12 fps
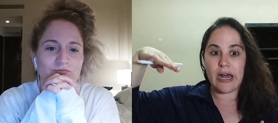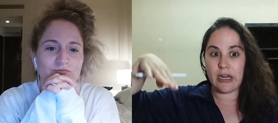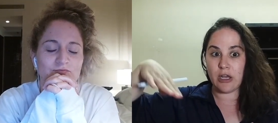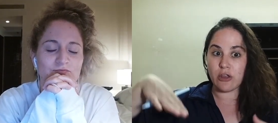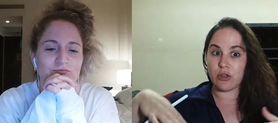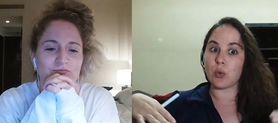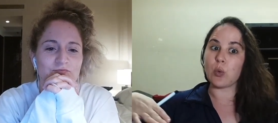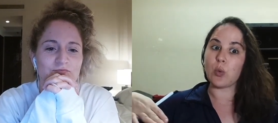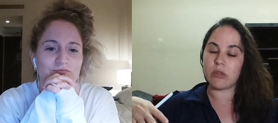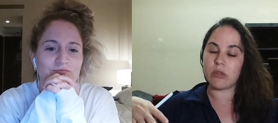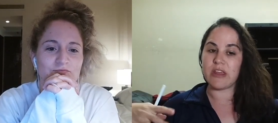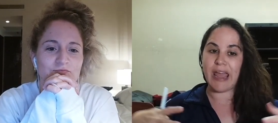Speaker 1: through the
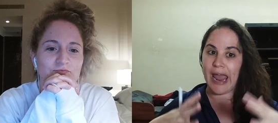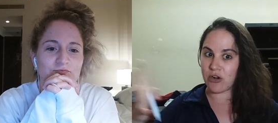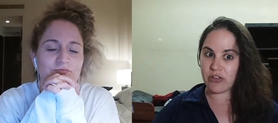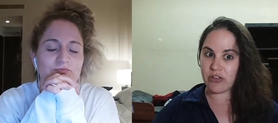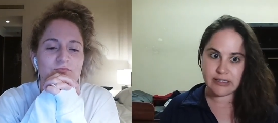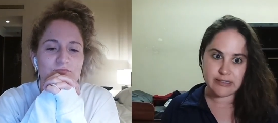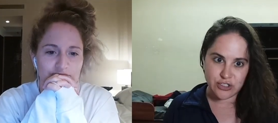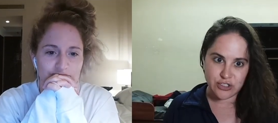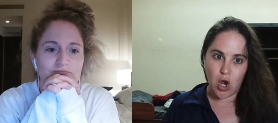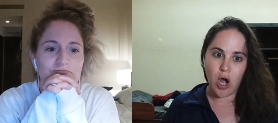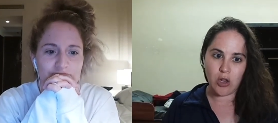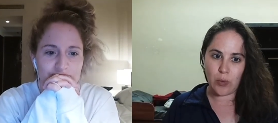air that exists all
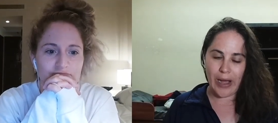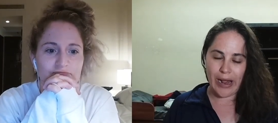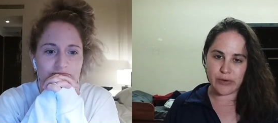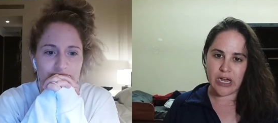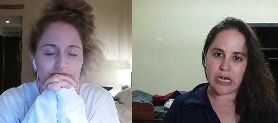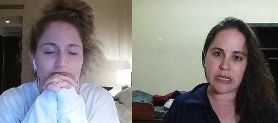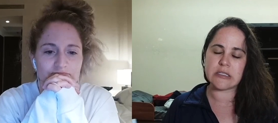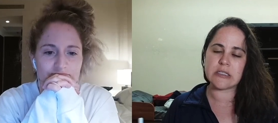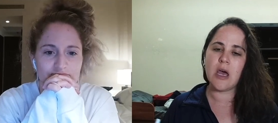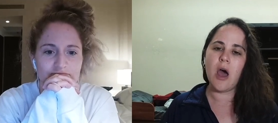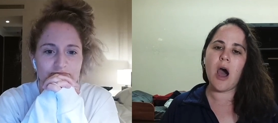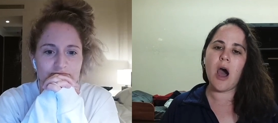around us,
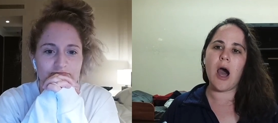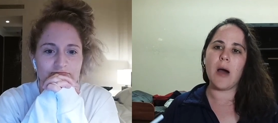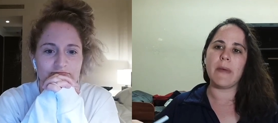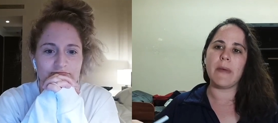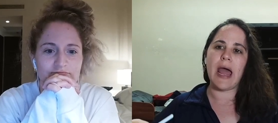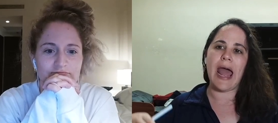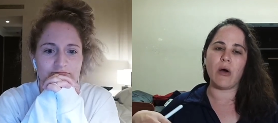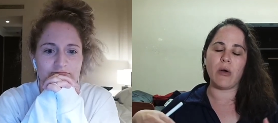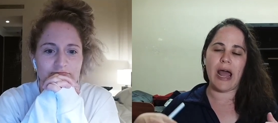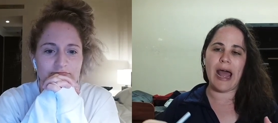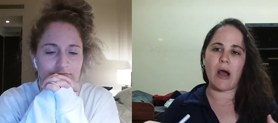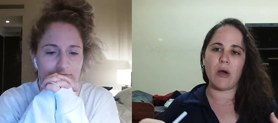um, how how
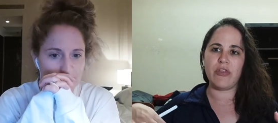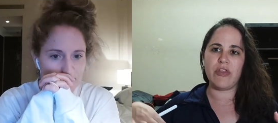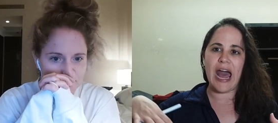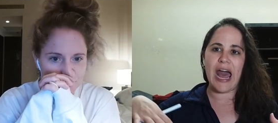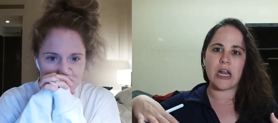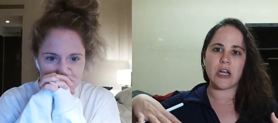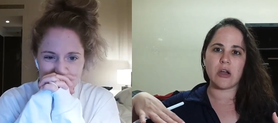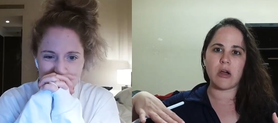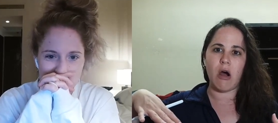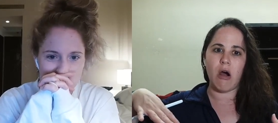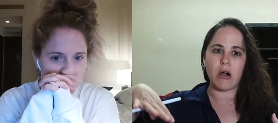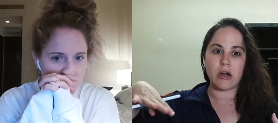that car
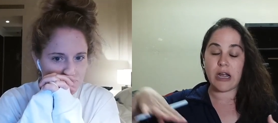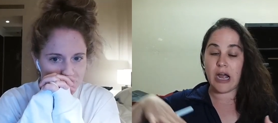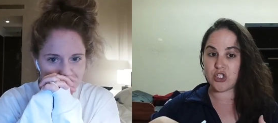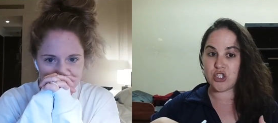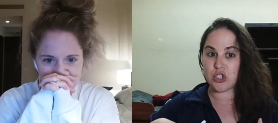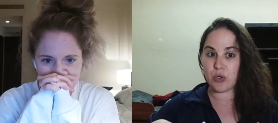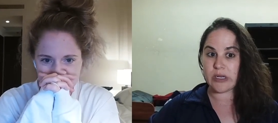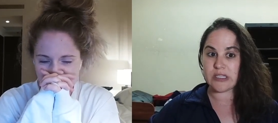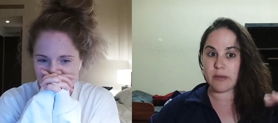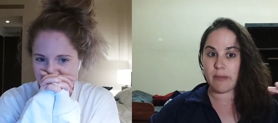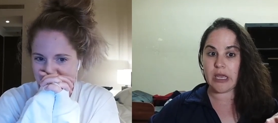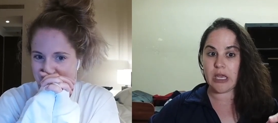cuts through it to make it,
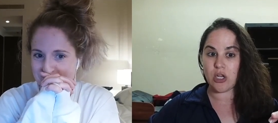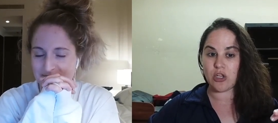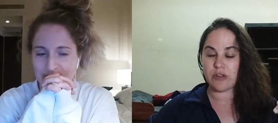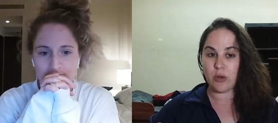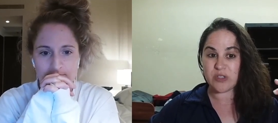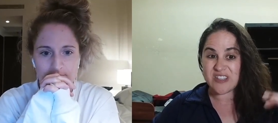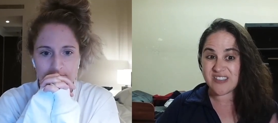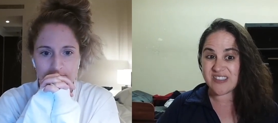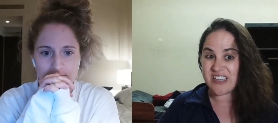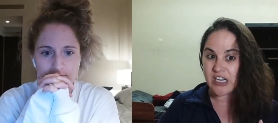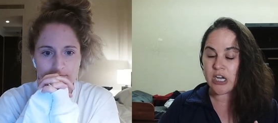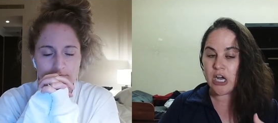you know, stick
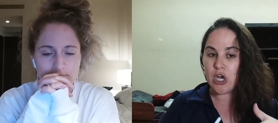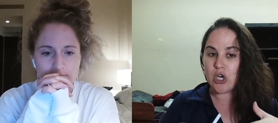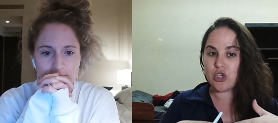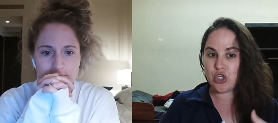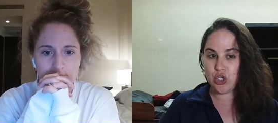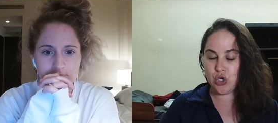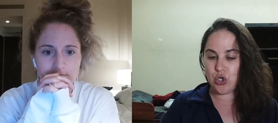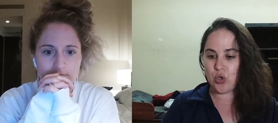to